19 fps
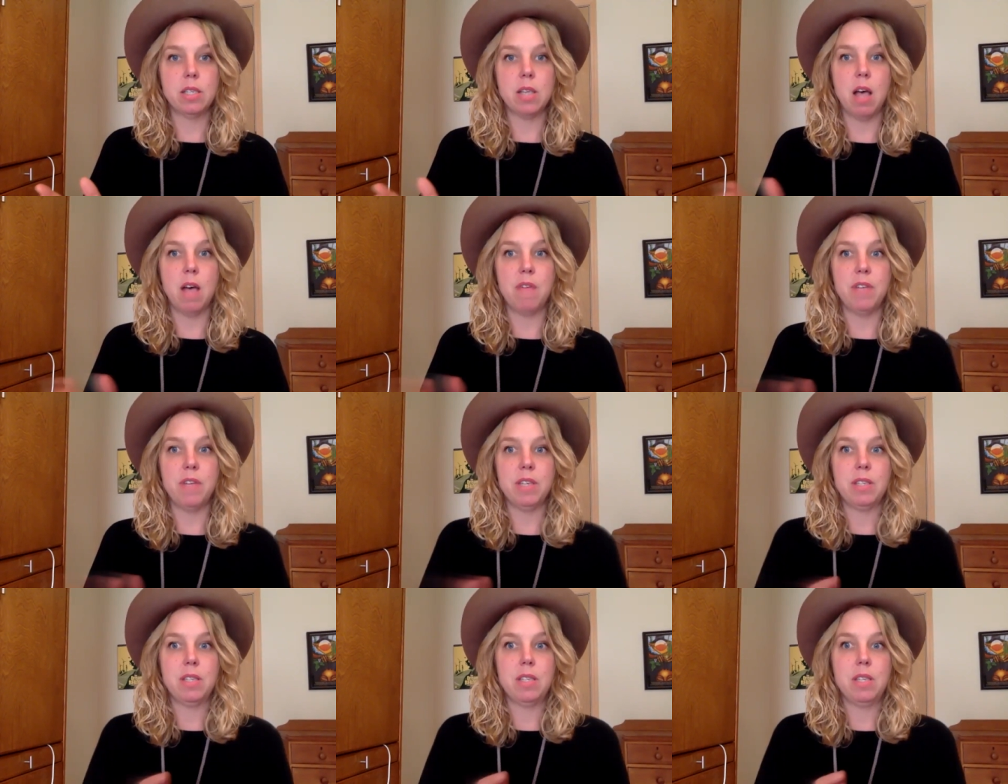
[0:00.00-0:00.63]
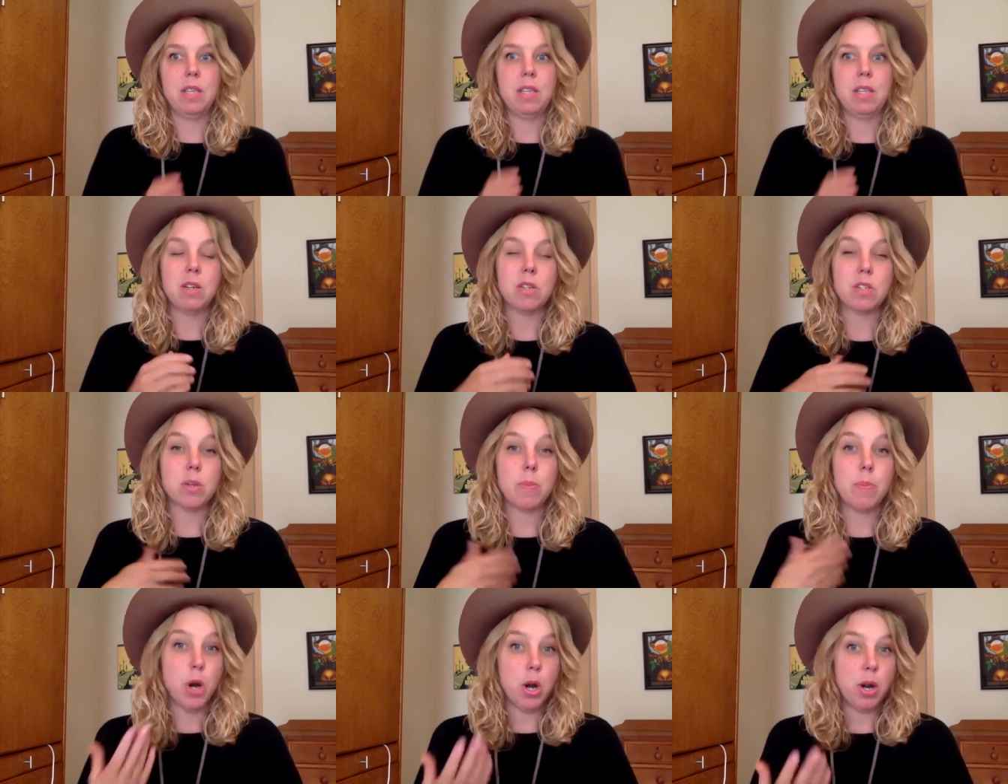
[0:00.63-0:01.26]
Obviously,
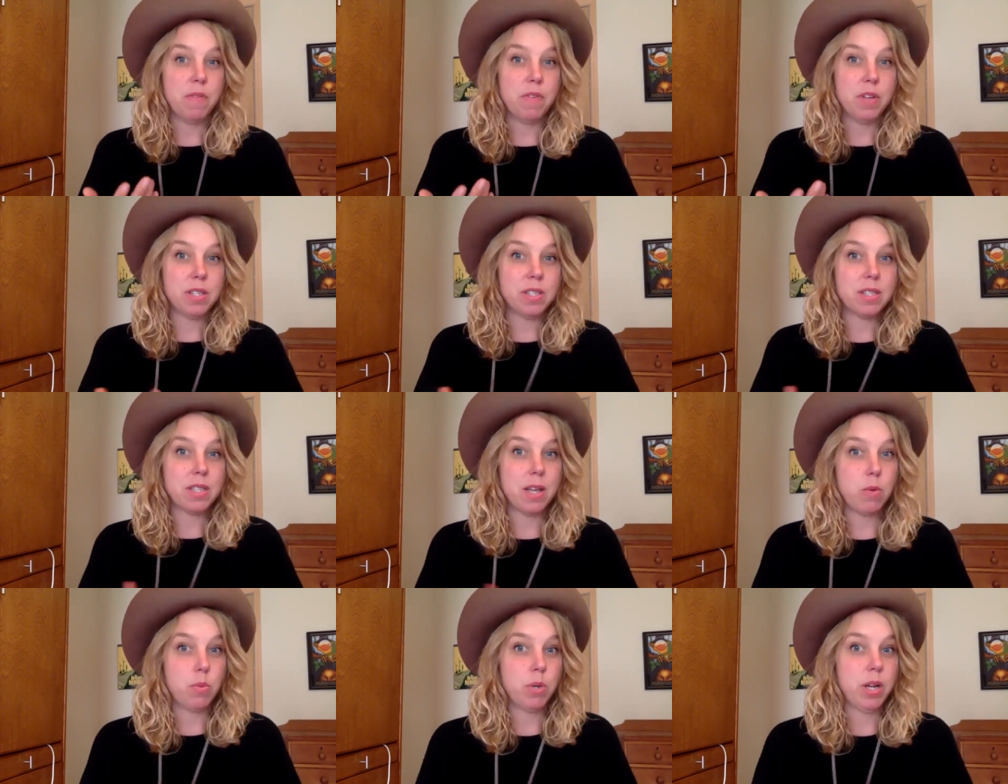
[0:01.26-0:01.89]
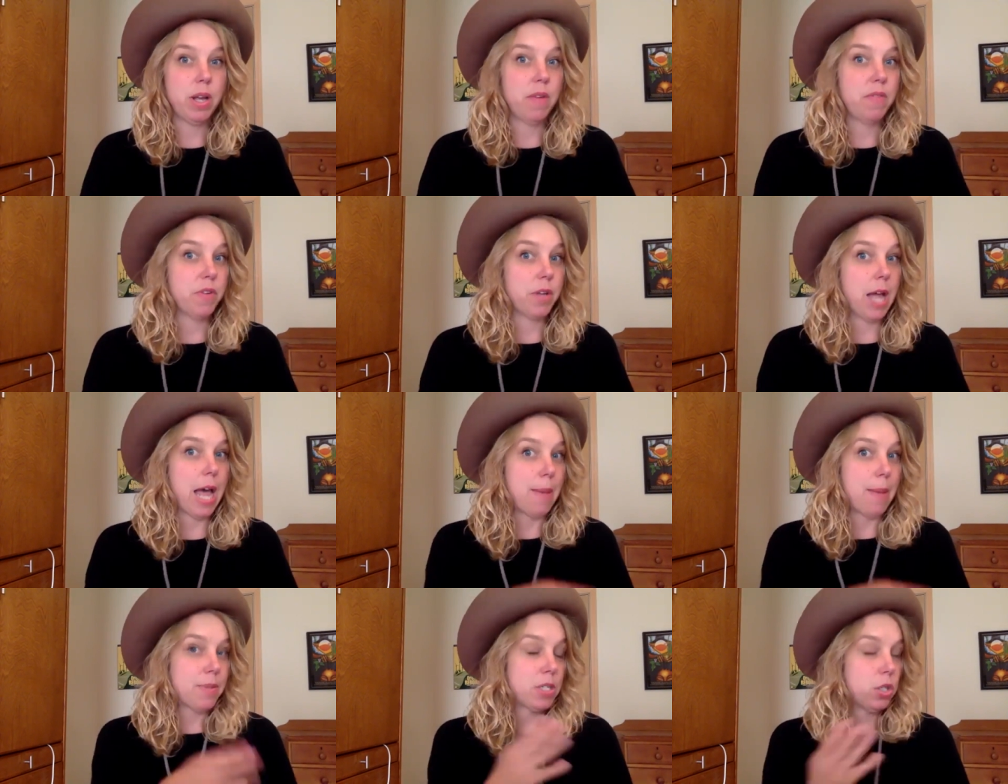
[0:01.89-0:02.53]
there's a part of us that would have
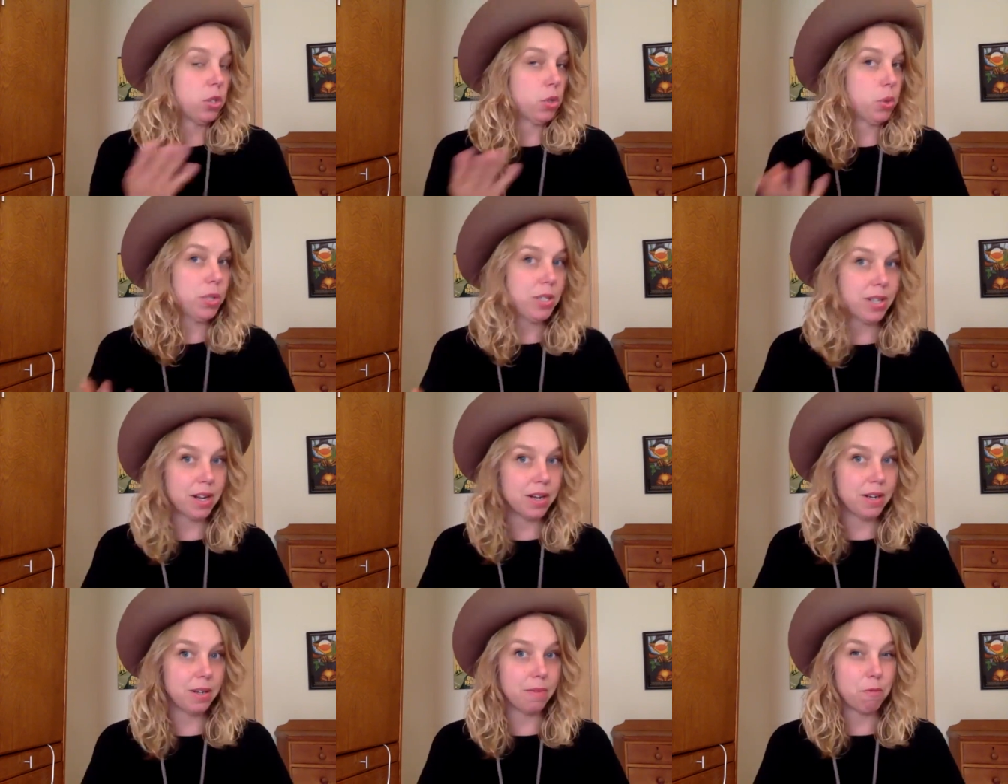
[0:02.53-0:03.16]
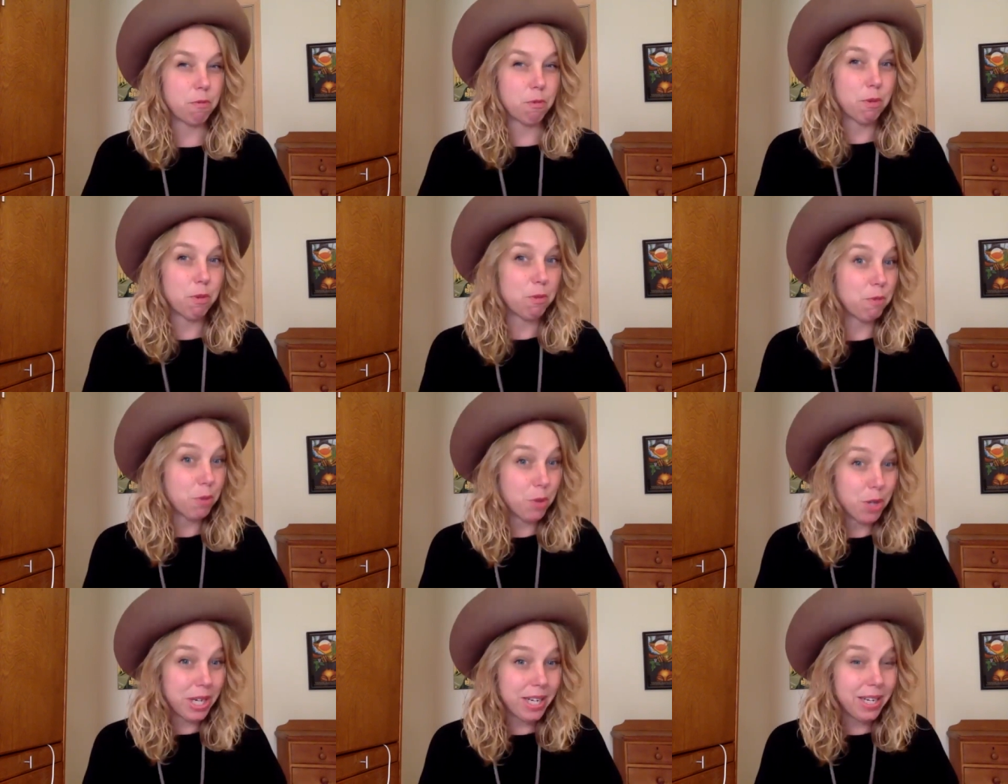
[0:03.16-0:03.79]
absolutely done it for
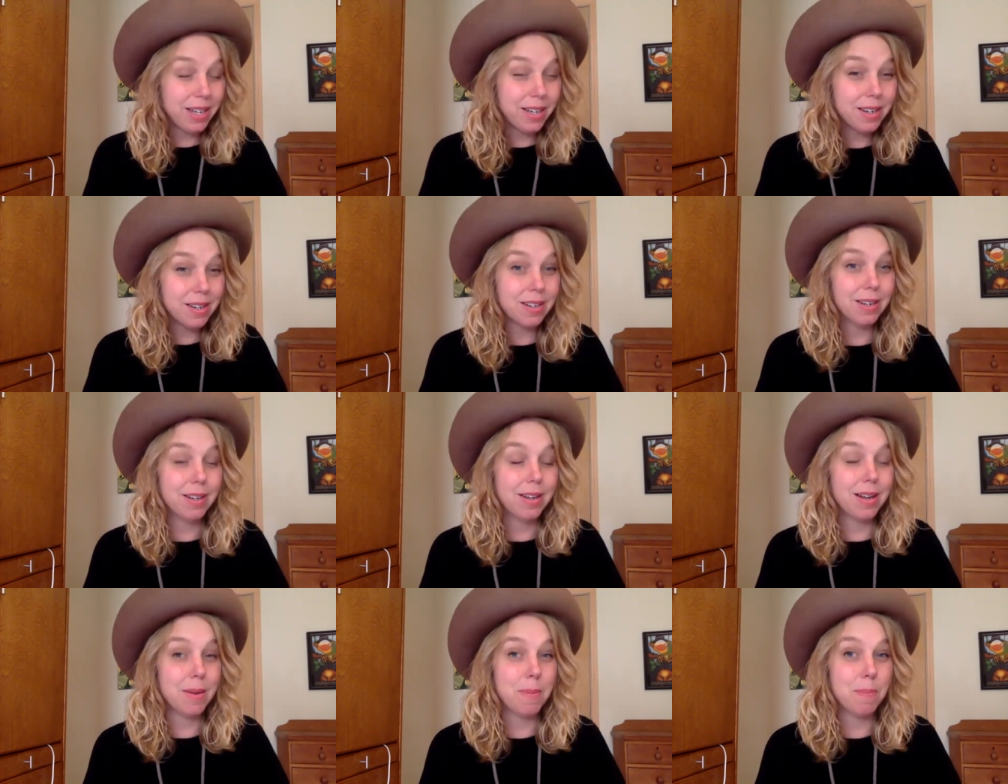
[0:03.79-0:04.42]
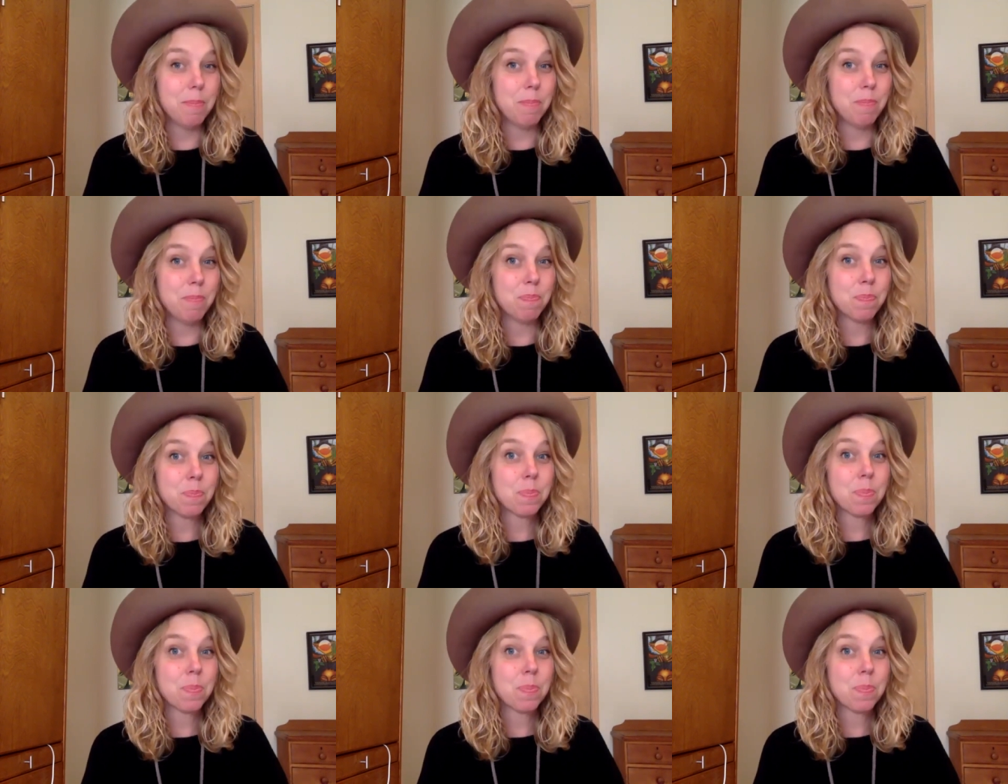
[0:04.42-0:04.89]
free. Um,